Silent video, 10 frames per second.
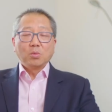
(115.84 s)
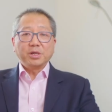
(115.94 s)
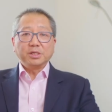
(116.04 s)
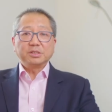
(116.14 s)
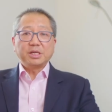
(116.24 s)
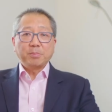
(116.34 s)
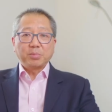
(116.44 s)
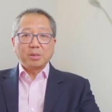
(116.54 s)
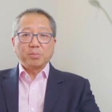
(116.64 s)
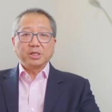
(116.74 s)
One is
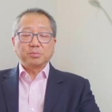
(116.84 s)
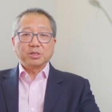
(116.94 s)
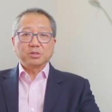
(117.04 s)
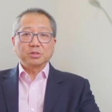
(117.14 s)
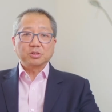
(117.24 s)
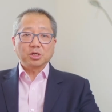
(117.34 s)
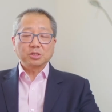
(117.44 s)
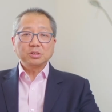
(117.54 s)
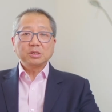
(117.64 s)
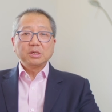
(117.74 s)
implant-based breast
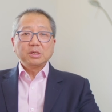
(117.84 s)
reconstruction